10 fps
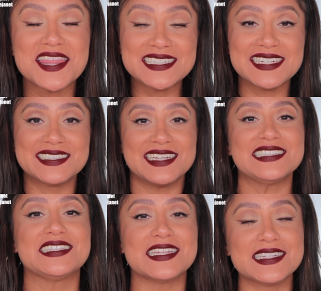this is
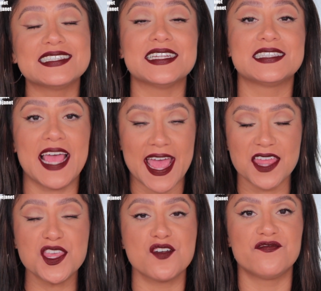it. This is the
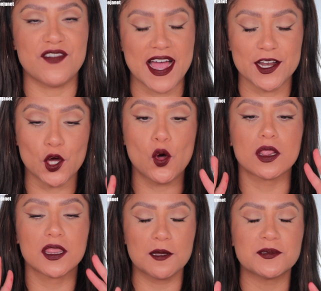tenth and
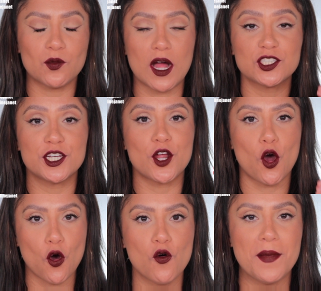final lip swatch. And
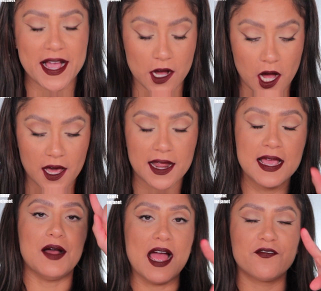oh my God,
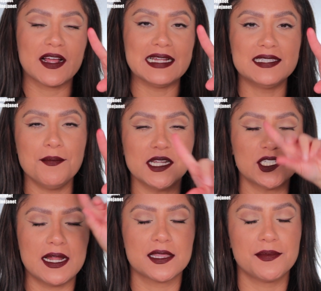I forgot to
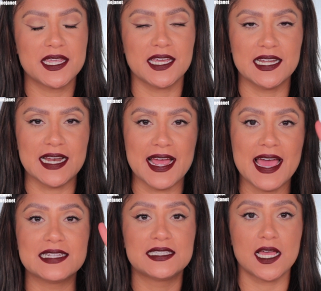mention at the beginning, I
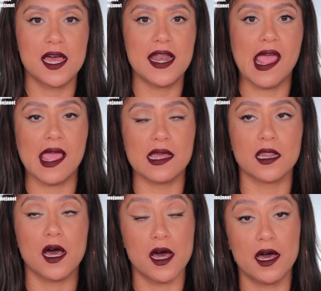had done a
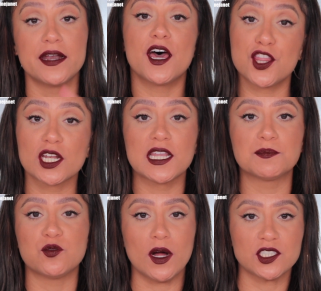another
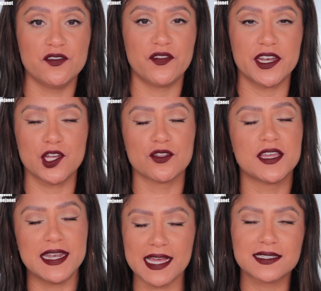lip swatching video,
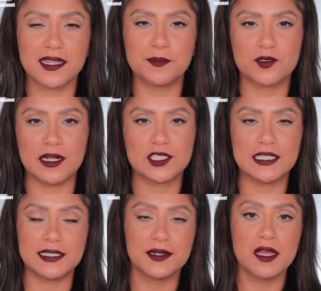the NYX lip
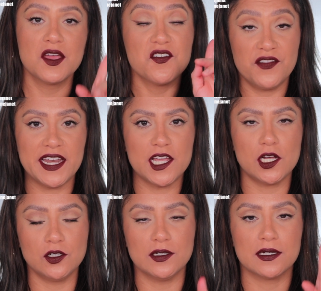swatching
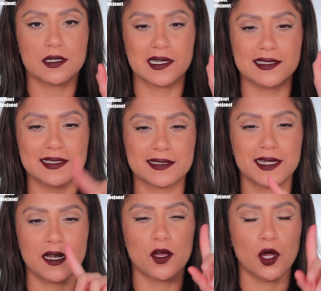video, because it's
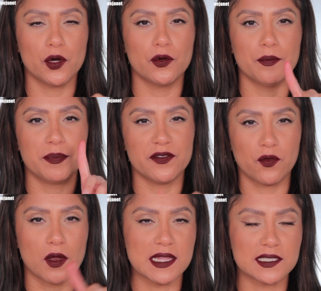gonna go
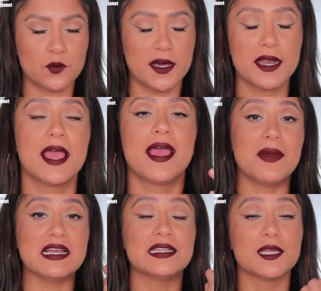before this one.
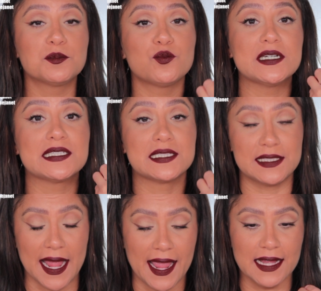My lips were
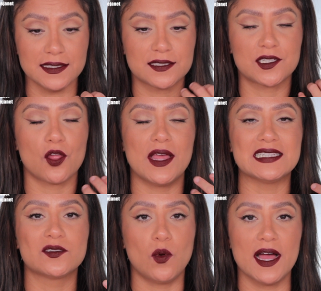stained, so
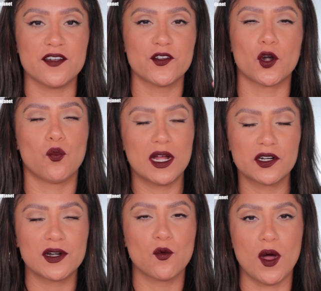that's why, if you're
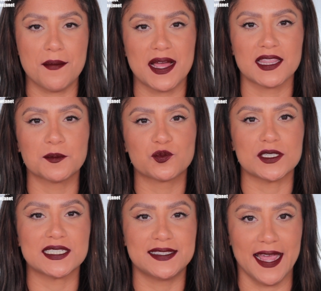wondering why my lips
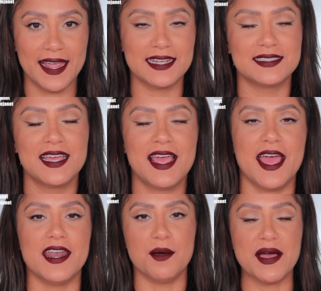were stained
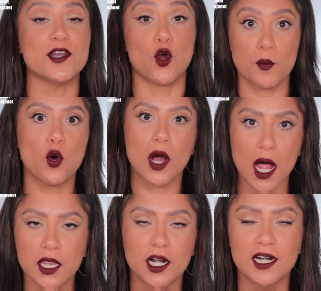and not my normal
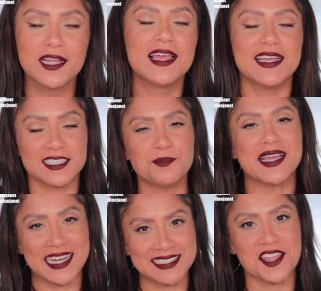color, it's
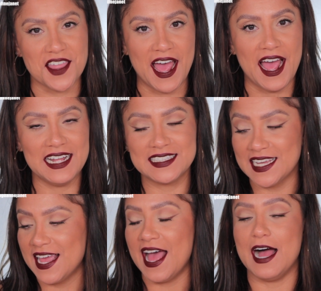because of that.
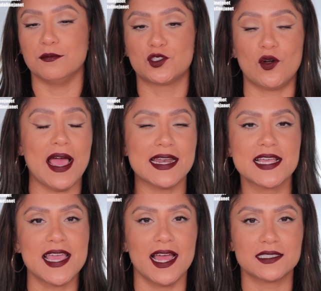I'm trying to
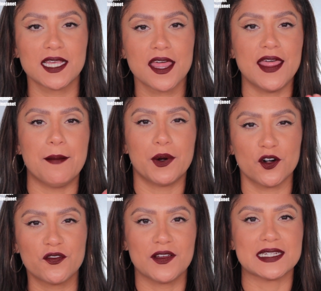get that
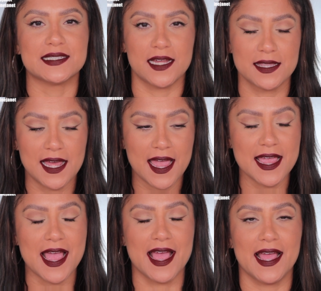perfect
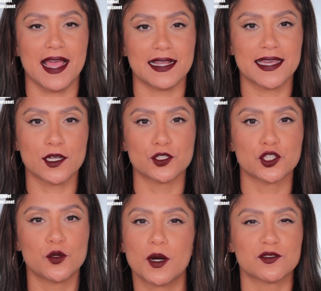sunlight and kill
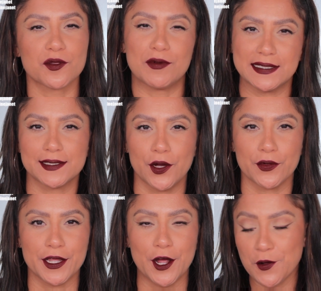two birds with one
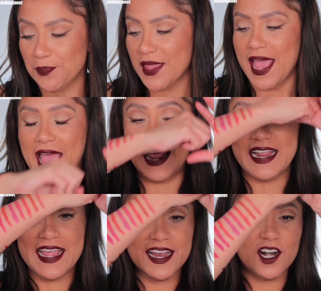stone, you know? And
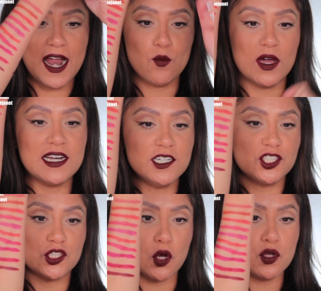here, I wanted to
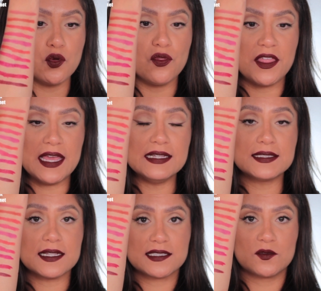show you
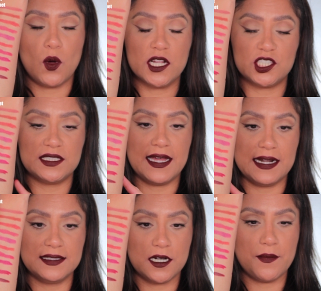these swatches that
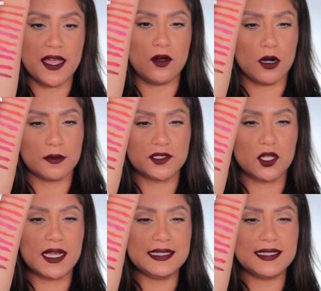I did on my arm so
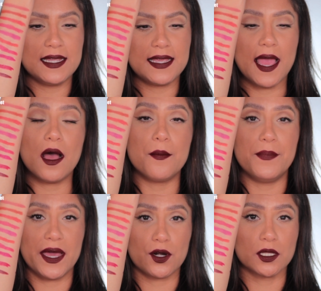you guys can get a
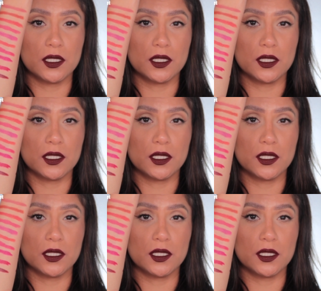better